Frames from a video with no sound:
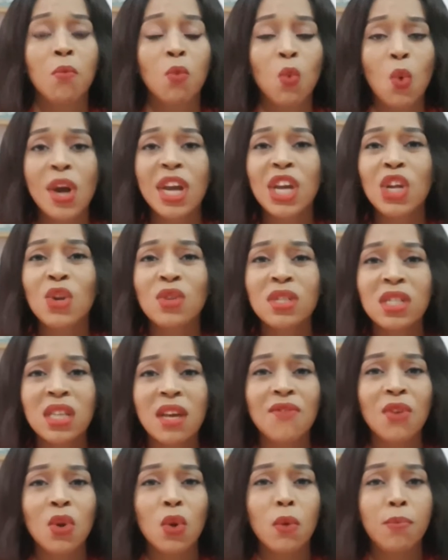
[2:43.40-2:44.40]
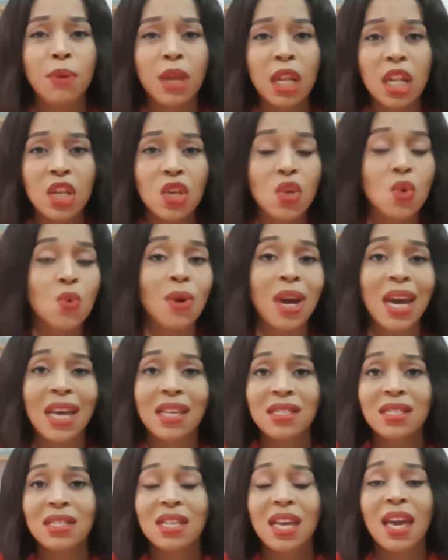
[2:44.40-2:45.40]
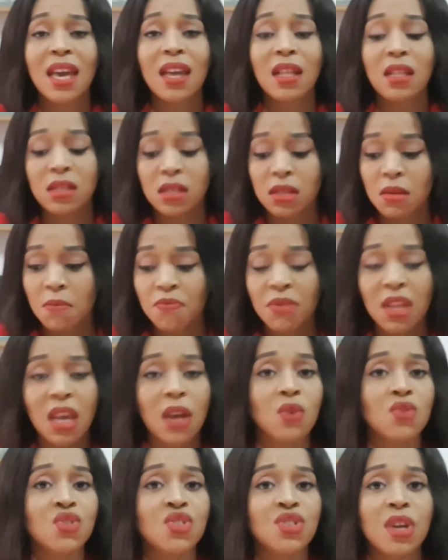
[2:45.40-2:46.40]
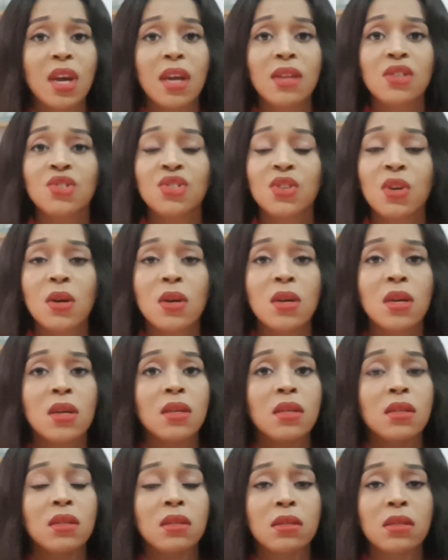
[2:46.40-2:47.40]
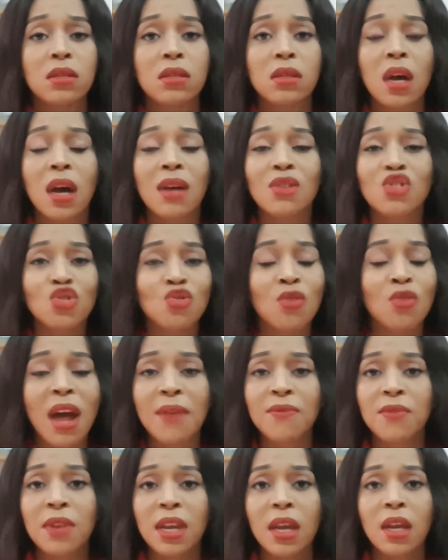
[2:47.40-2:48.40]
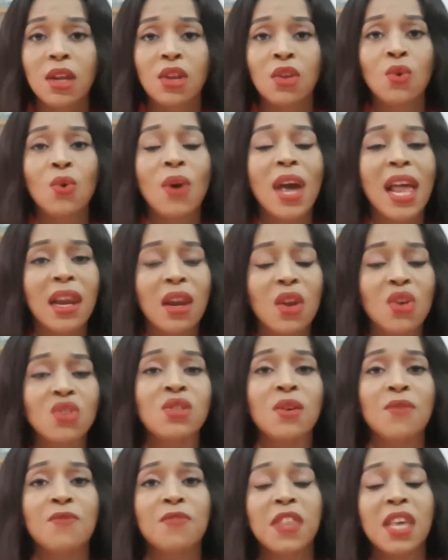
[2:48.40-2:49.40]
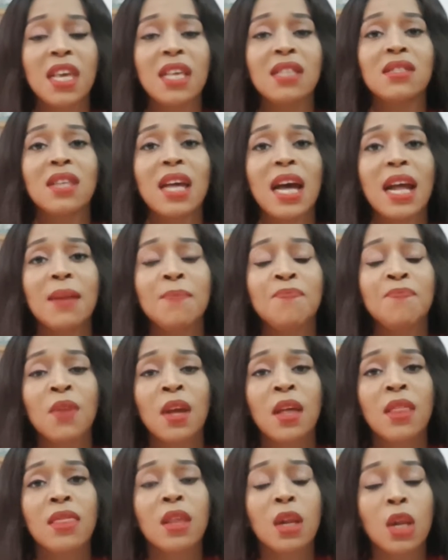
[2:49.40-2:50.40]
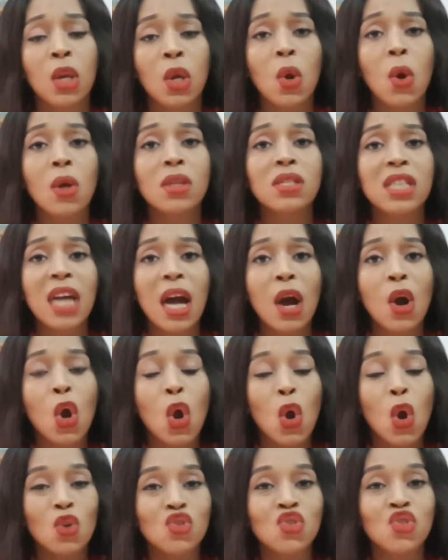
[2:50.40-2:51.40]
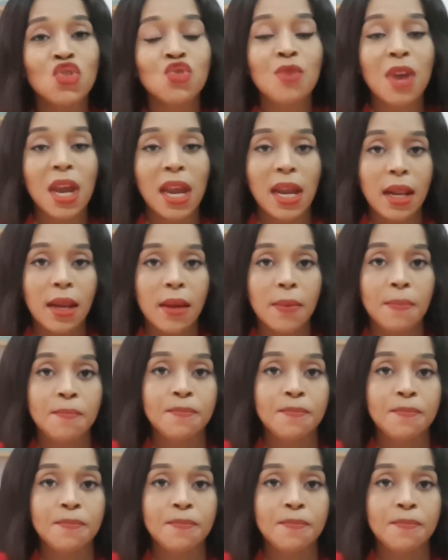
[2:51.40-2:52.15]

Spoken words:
working on developing new estates, negotiations, and traveling, a lot of things that the lockdown constrained.